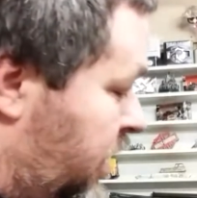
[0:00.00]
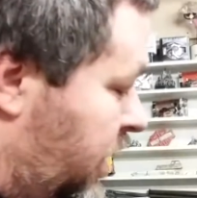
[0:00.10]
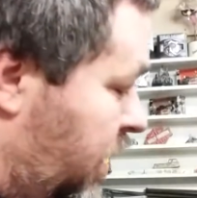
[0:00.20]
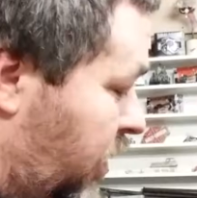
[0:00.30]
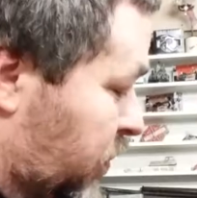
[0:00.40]

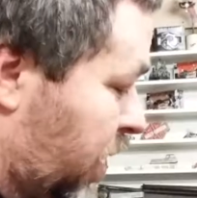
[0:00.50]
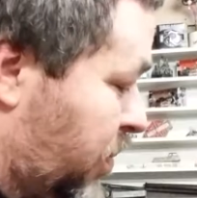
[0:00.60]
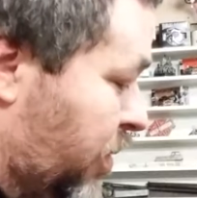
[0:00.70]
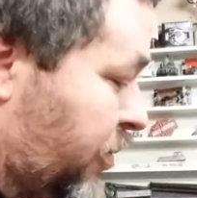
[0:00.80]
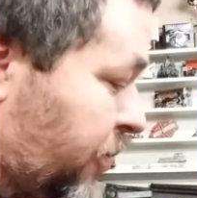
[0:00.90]

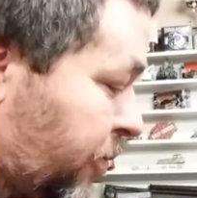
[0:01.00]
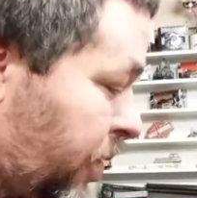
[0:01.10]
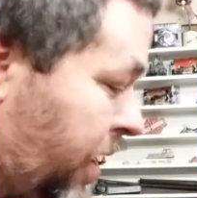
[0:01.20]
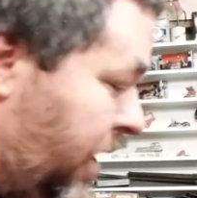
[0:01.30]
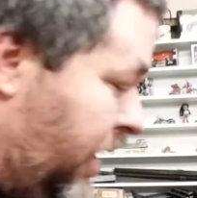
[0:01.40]
I'm
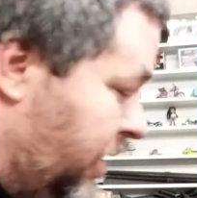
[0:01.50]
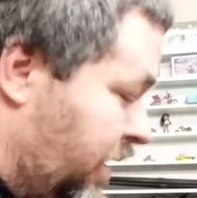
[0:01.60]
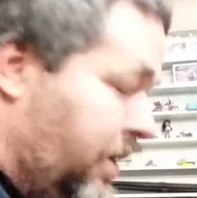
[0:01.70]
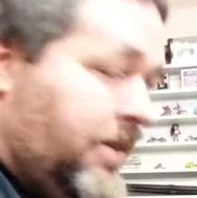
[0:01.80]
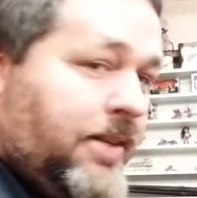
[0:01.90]
afraid
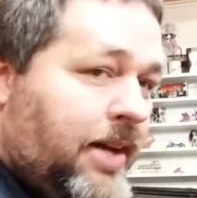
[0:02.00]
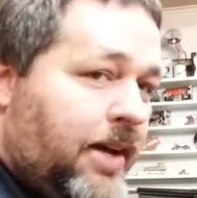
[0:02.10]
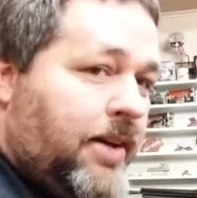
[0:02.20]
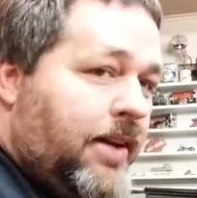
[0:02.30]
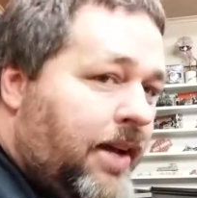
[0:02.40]
that he's
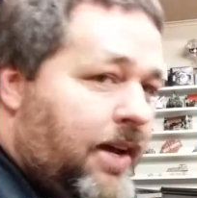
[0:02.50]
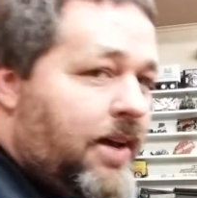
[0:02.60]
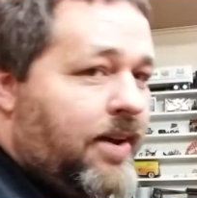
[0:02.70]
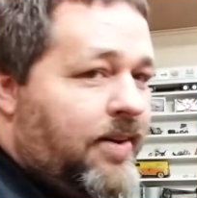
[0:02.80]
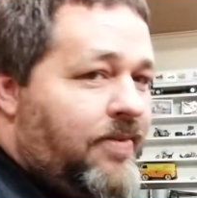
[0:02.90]
not going to
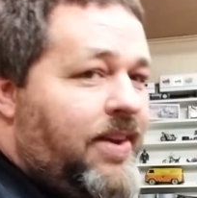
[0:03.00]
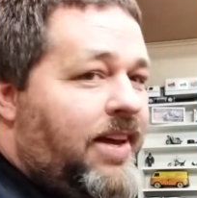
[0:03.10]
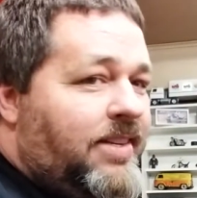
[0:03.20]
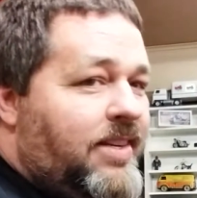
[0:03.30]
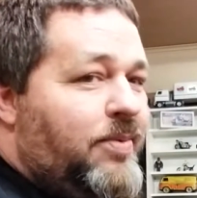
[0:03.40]
have the
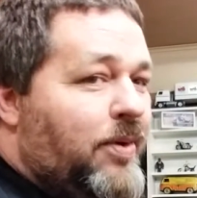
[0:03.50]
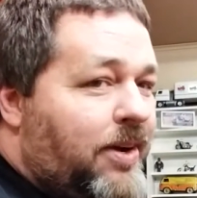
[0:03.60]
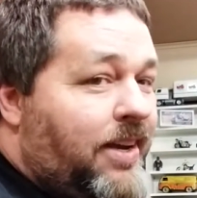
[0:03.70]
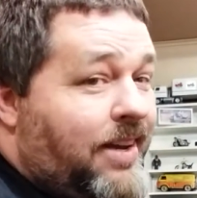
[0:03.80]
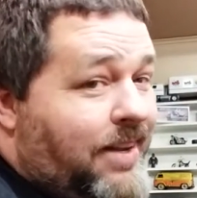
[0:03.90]
AC
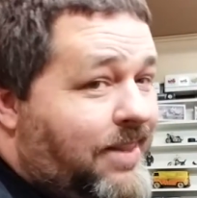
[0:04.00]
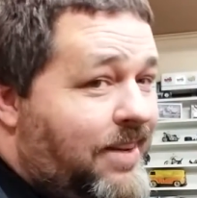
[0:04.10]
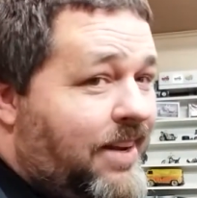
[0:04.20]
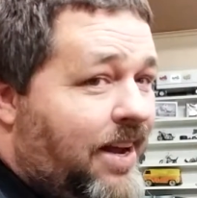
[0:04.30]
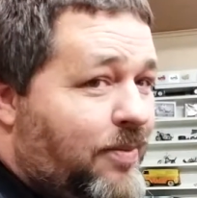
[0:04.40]
working. It
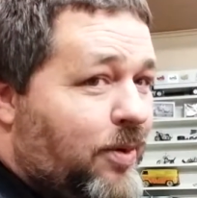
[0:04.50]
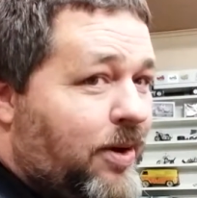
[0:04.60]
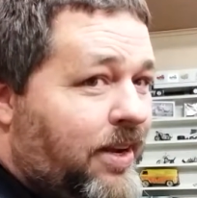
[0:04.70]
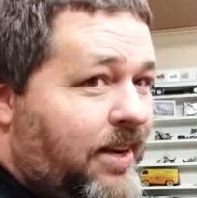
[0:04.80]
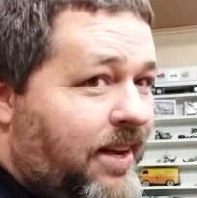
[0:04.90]
did have
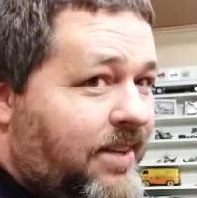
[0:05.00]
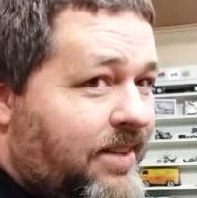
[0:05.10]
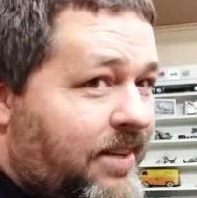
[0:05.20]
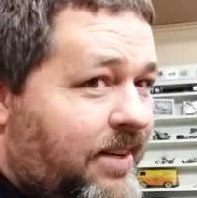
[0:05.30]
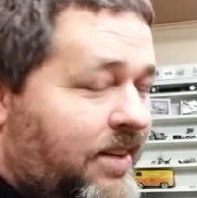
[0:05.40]
working
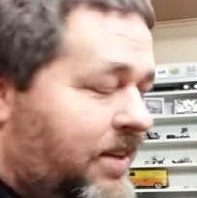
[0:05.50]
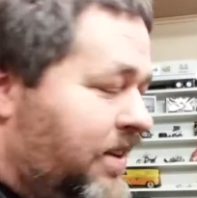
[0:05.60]
AC.